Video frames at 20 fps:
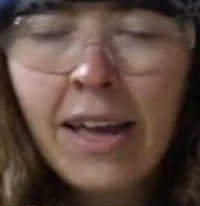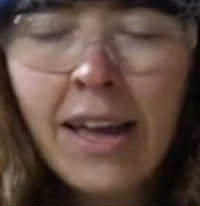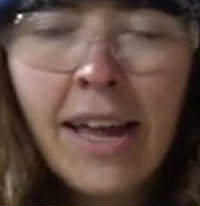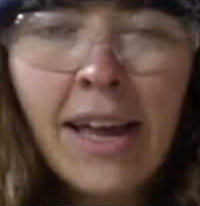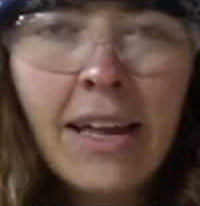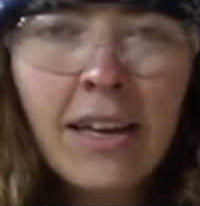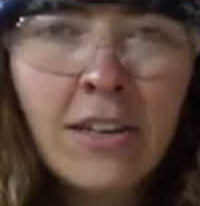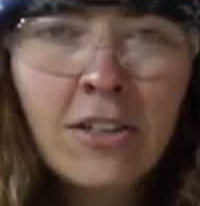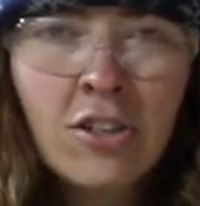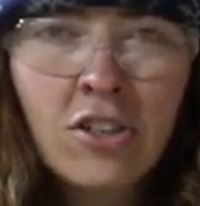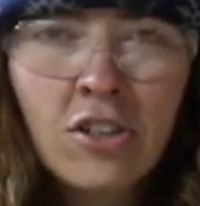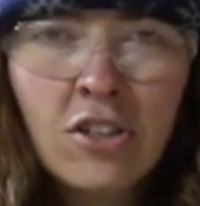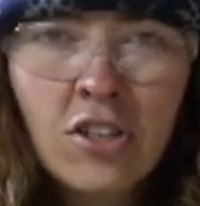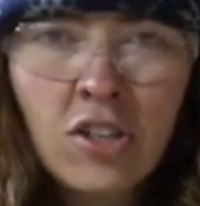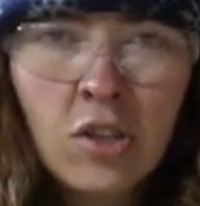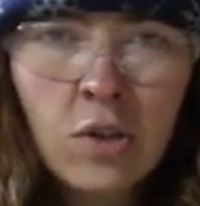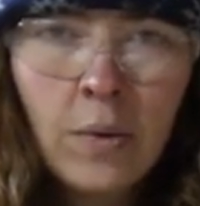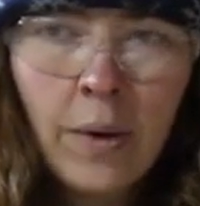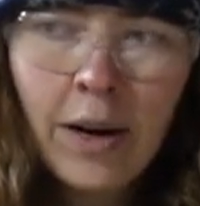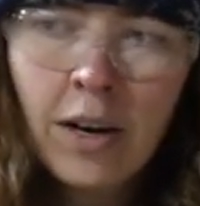8 inches
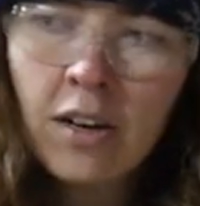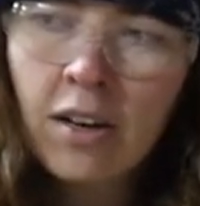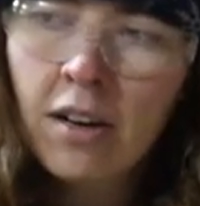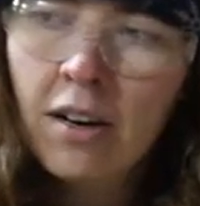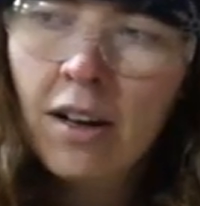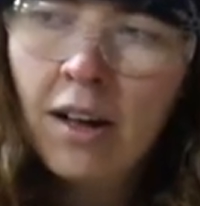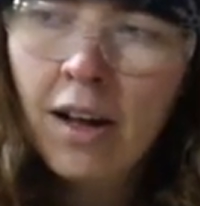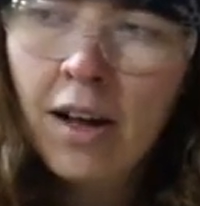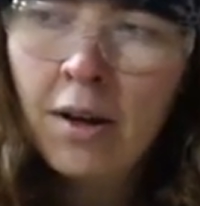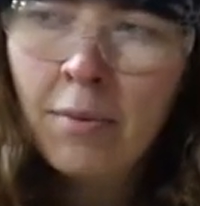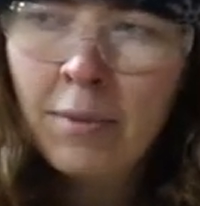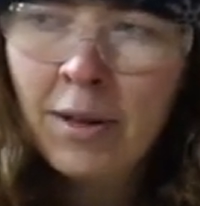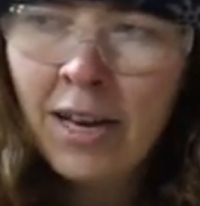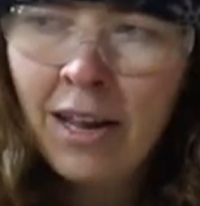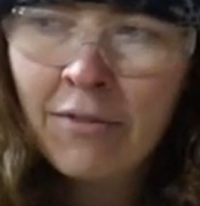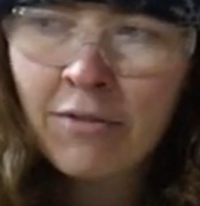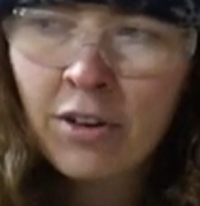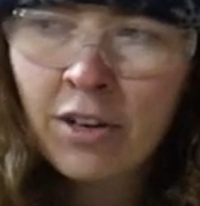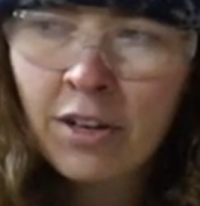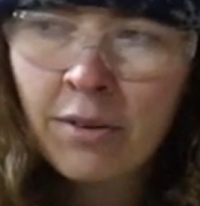square um, in
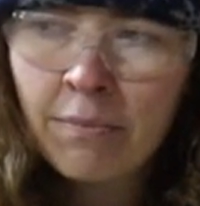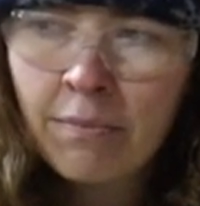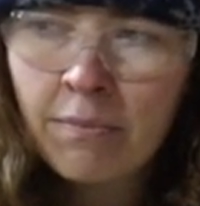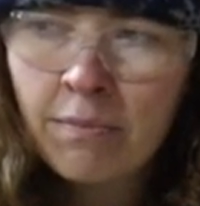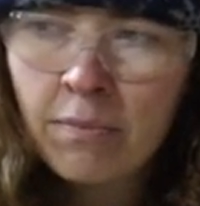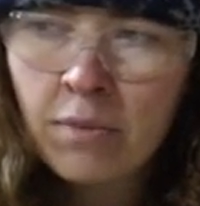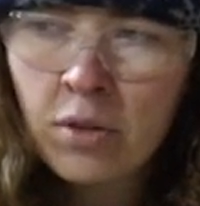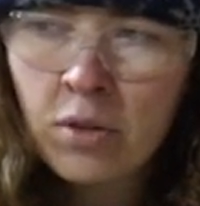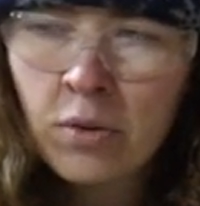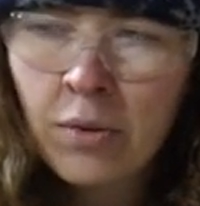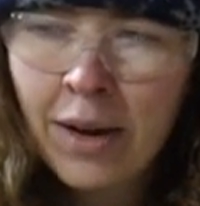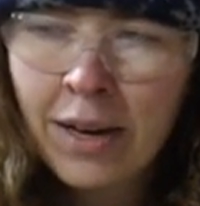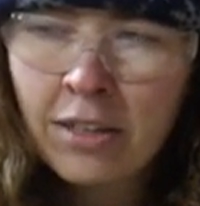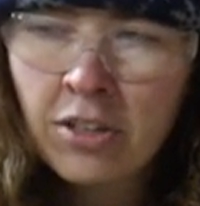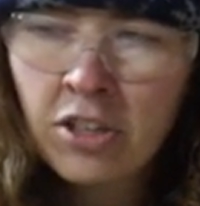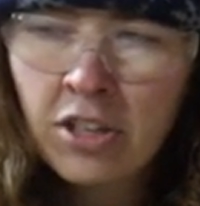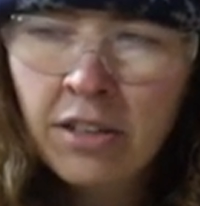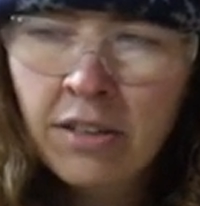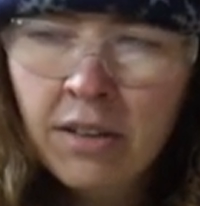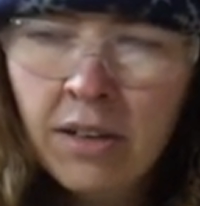every di
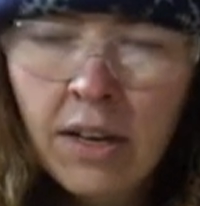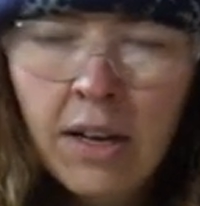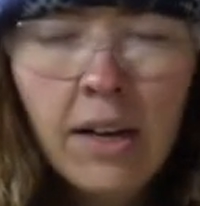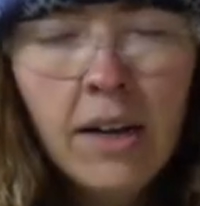direction.